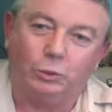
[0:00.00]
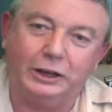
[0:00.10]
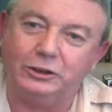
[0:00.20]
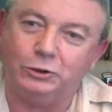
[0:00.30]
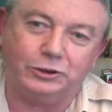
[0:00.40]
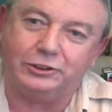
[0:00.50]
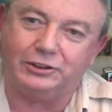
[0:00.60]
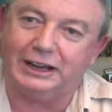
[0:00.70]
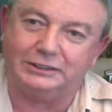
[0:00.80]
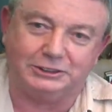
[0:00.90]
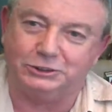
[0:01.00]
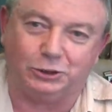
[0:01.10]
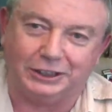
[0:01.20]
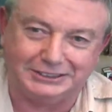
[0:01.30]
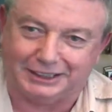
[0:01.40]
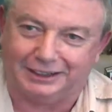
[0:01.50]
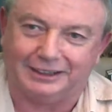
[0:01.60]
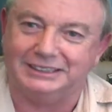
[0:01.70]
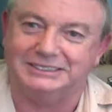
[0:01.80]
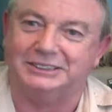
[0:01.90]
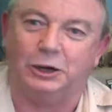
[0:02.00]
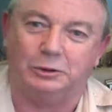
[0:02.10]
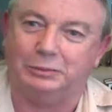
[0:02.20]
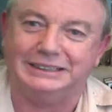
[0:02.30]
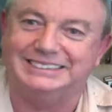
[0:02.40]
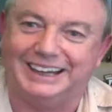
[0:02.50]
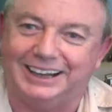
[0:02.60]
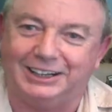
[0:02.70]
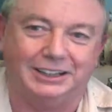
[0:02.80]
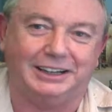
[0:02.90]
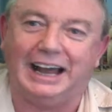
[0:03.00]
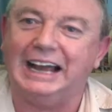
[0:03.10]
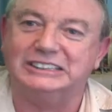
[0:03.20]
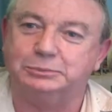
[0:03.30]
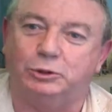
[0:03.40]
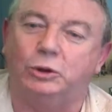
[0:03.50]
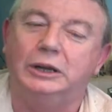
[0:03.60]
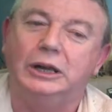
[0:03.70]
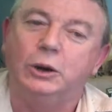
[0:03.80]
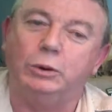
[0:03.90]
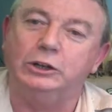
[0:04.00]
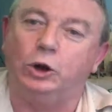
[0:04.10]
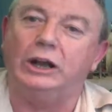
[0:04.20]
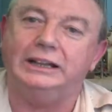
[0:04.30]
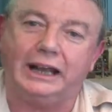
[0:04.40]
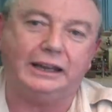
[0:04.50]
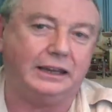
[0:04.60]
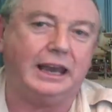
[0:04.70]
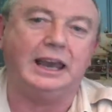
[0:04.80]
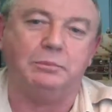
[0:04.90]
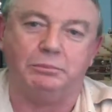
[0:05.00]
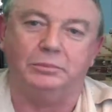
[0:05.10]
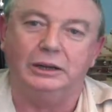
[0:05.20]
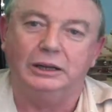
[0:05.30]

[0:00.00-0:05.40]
We're no threat to Toys R Us or Mattel or Hasbro. We're not in that game.